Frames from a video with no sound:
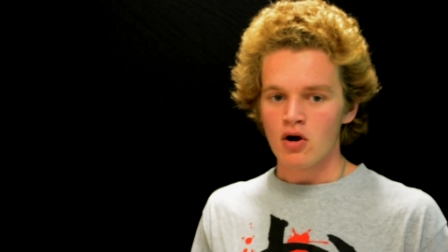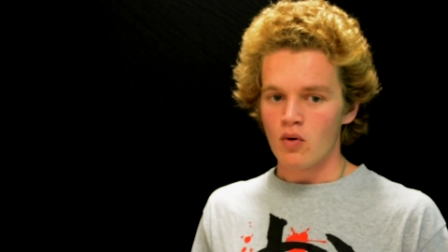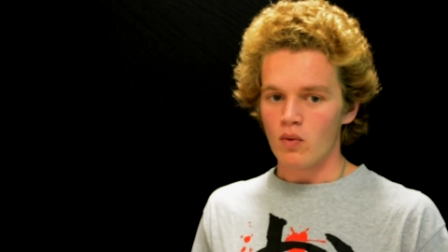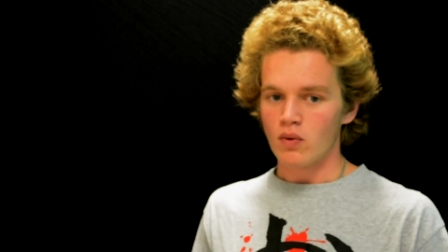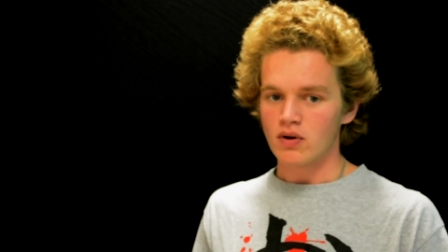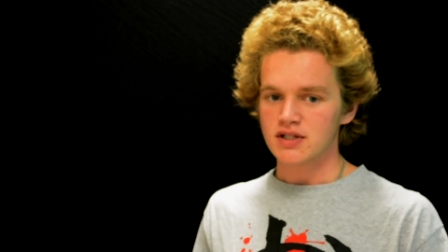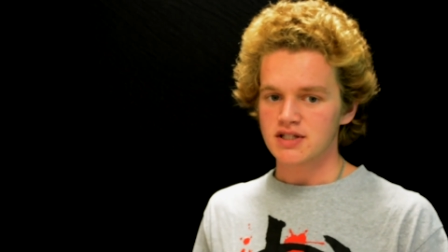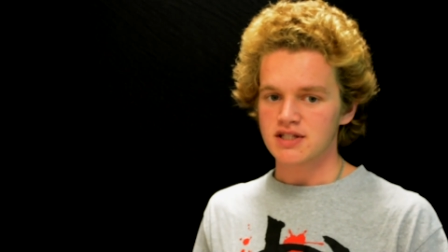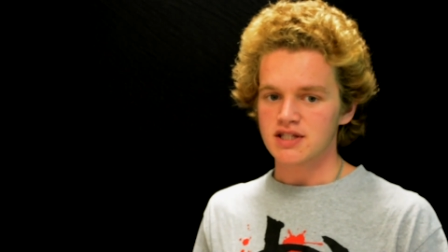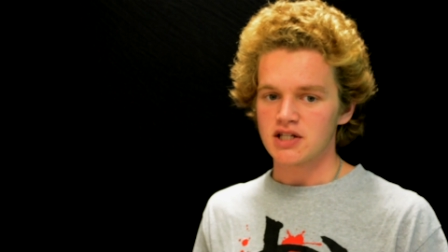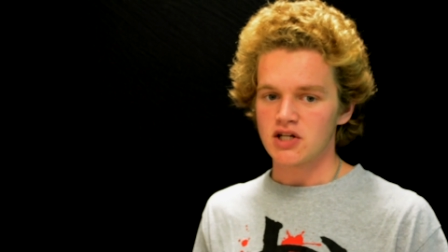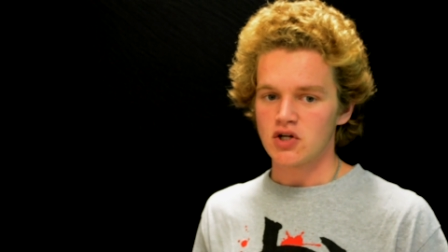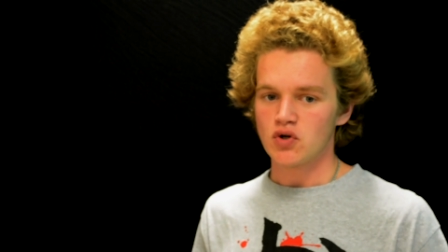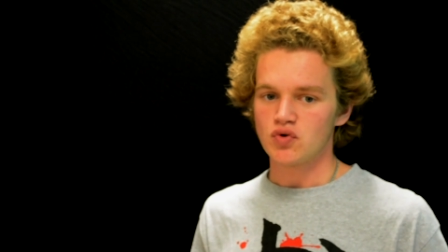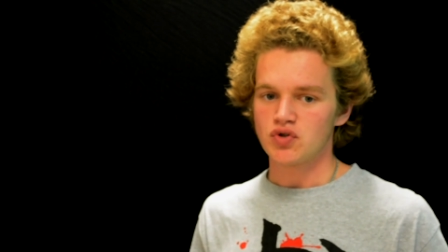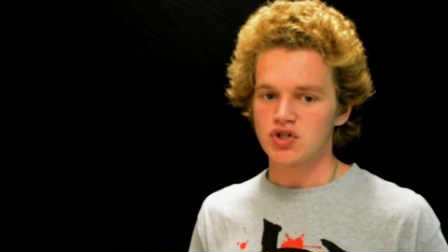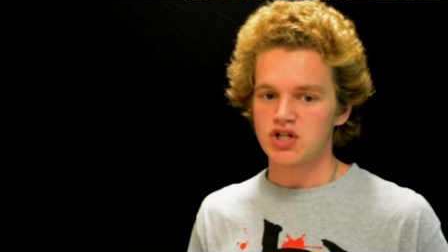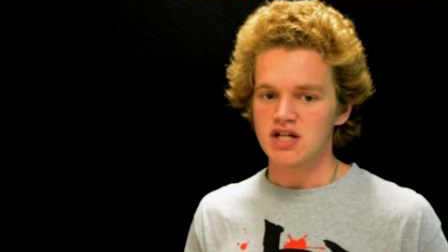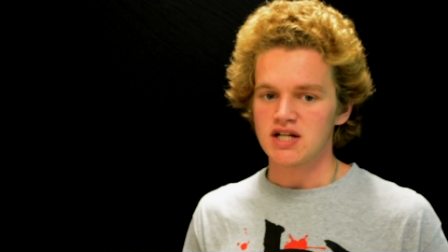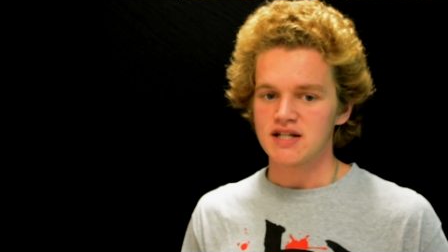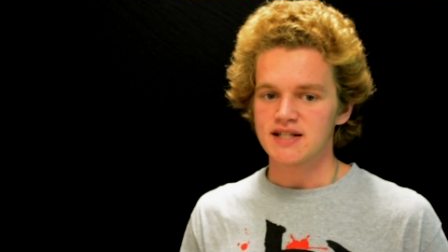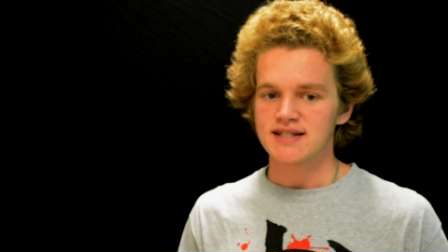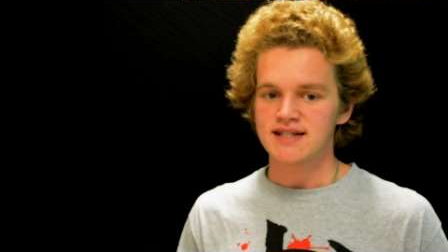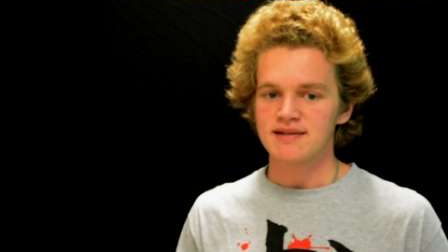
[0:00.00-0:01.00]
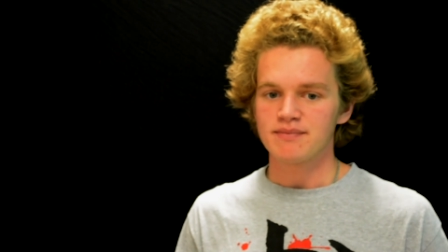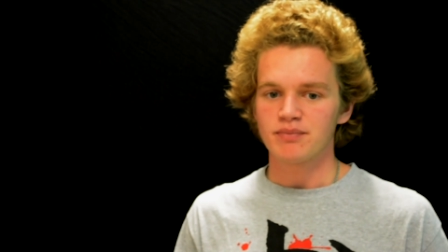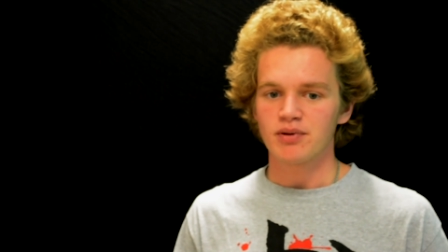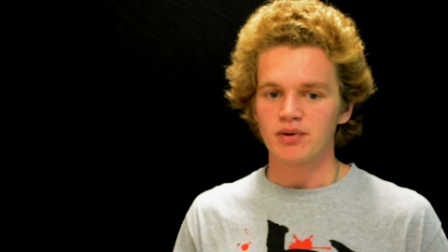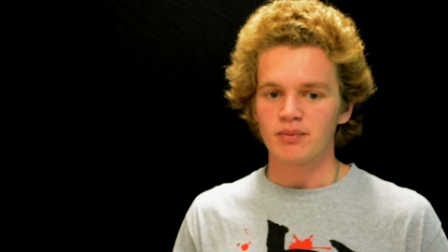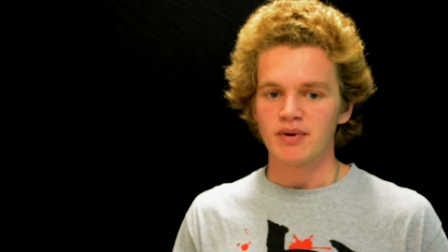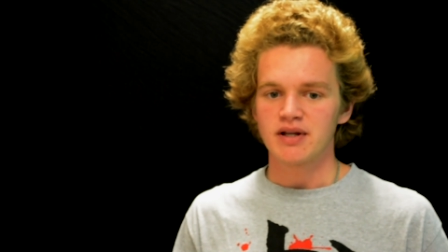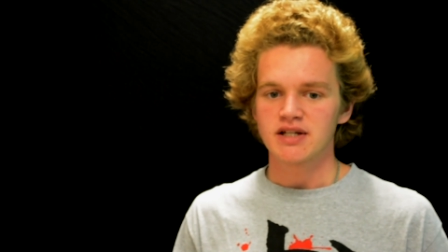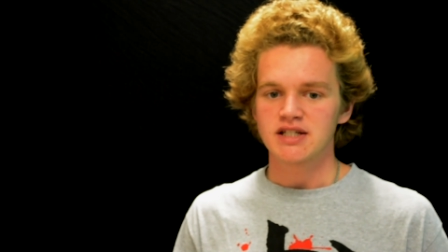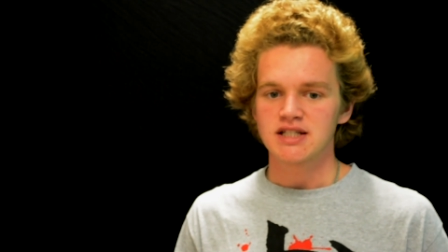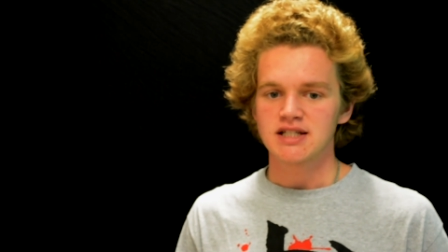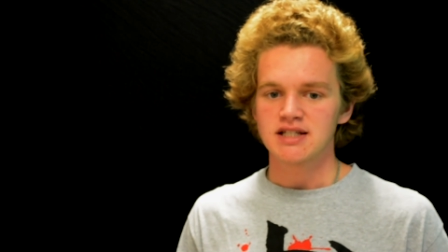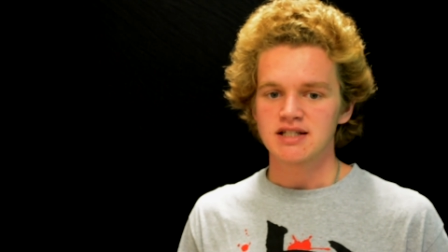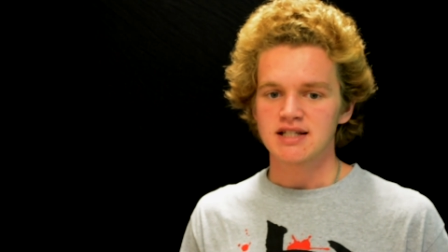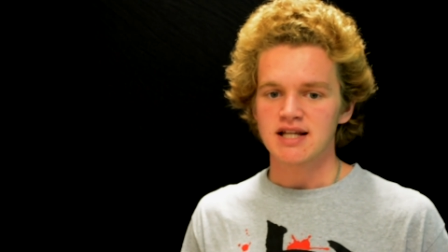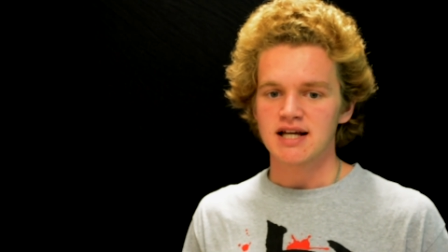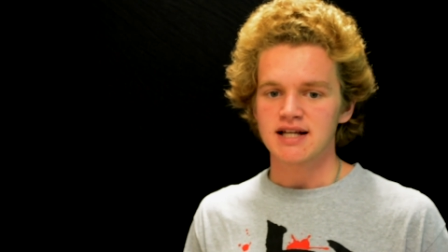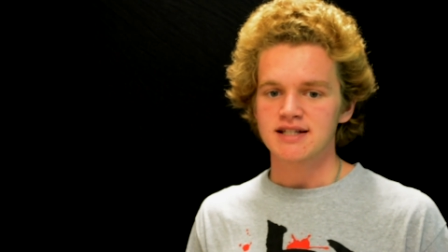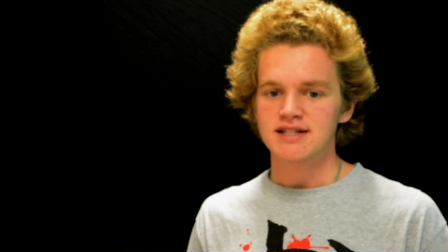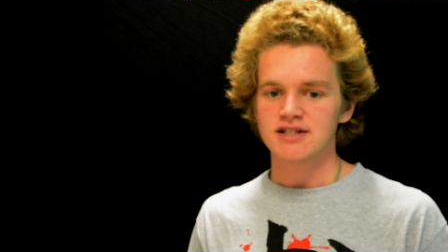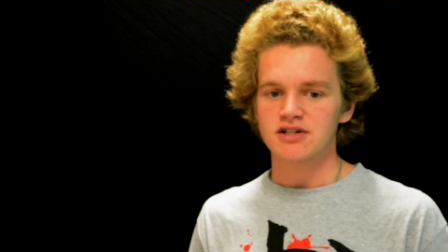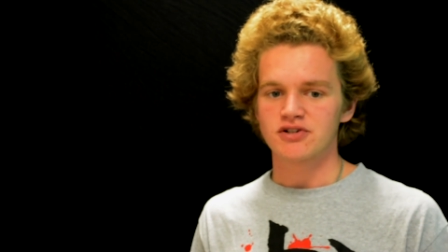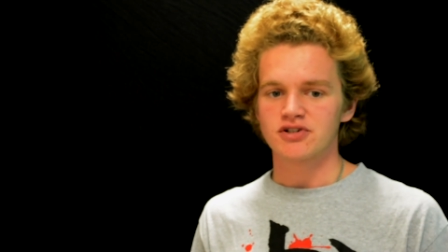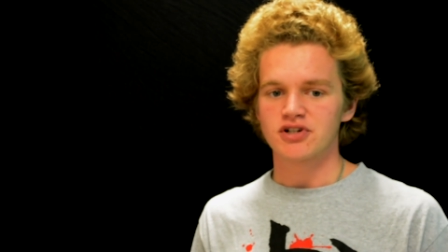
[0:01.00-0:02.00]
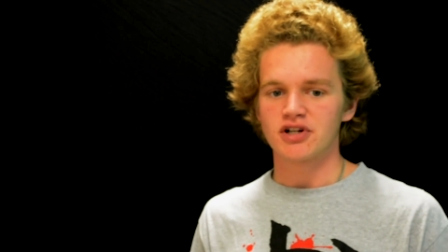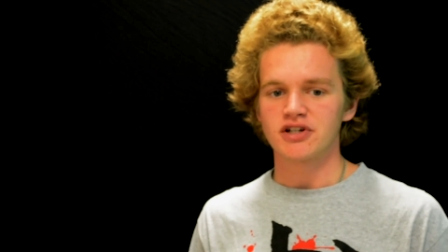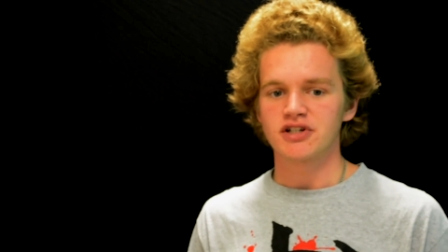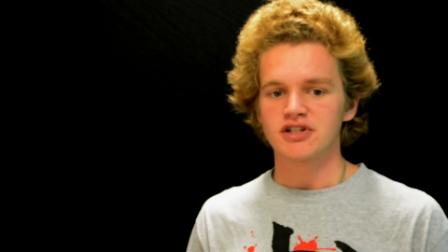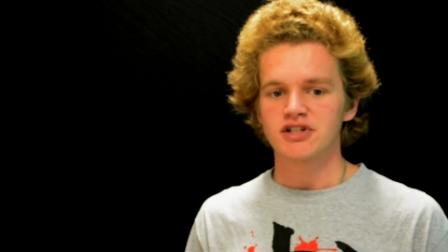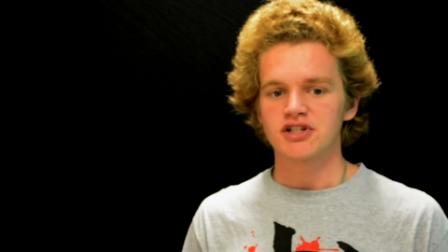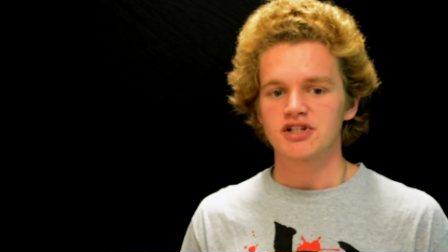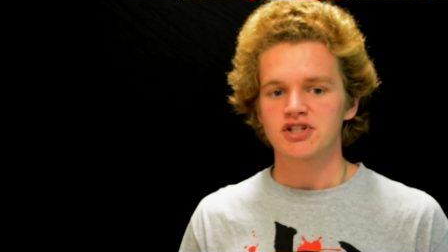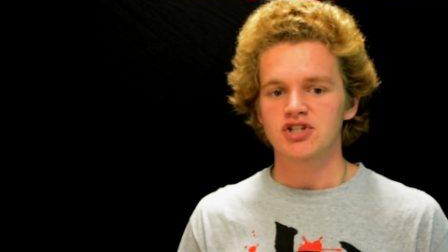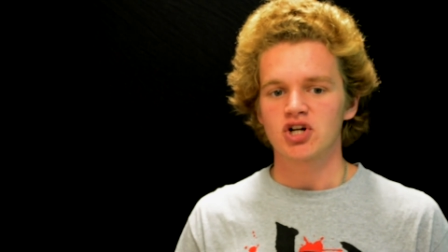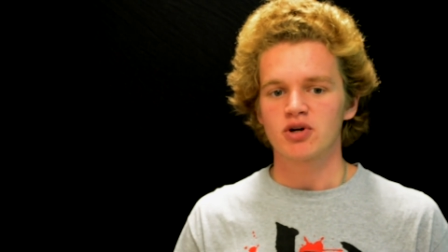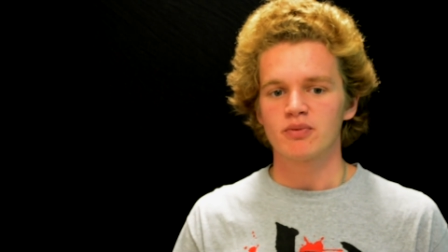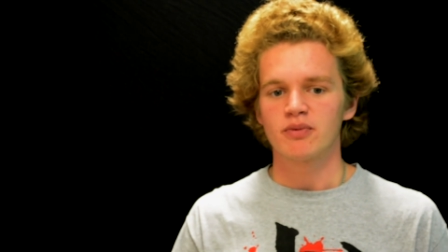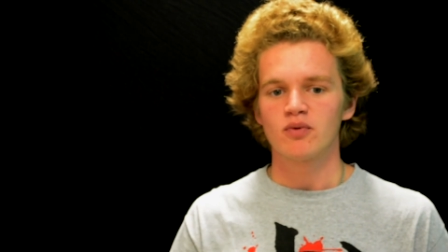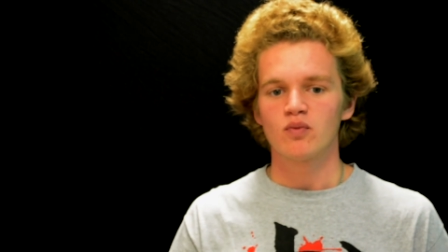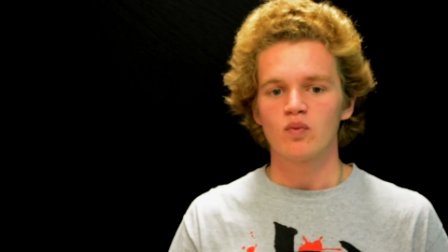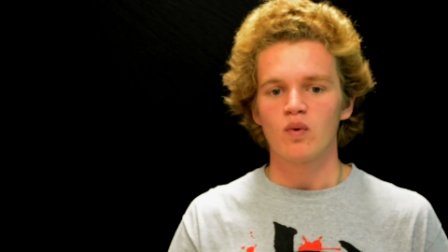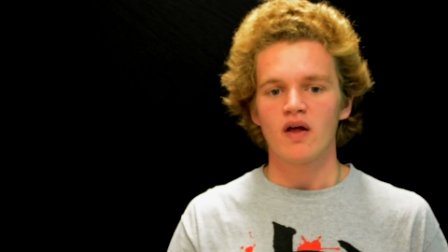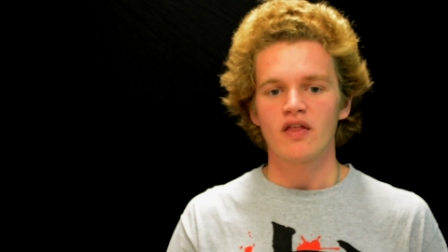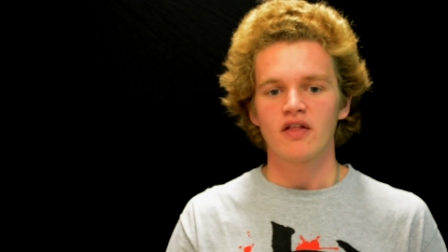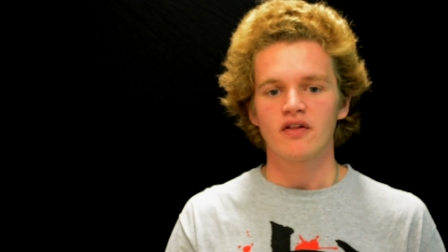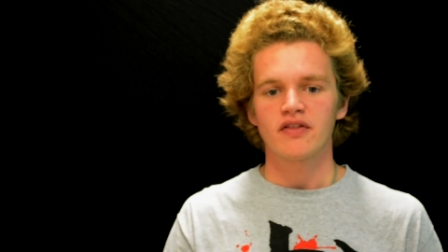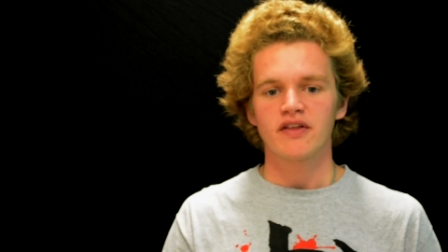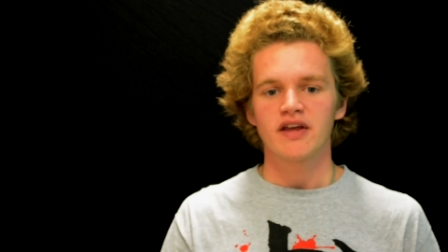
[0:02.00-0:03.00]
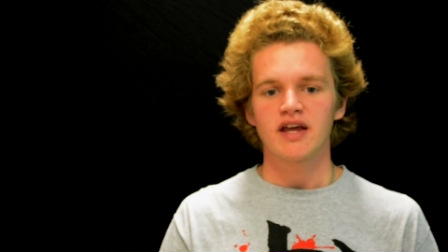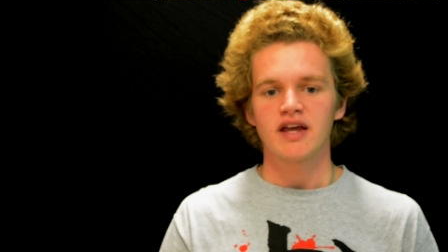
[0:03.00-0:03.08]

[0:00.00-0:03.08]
Once the new gene is implemented, tests are done to determine whether the